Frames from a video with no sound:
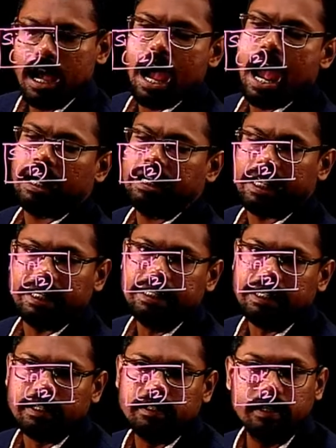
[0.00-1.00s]
and
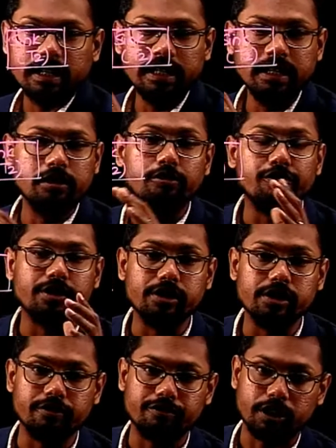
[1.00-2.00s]
AD in
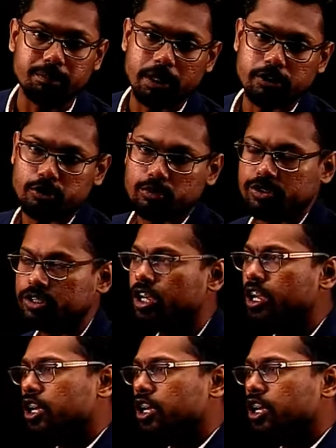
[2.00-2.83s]
different measures.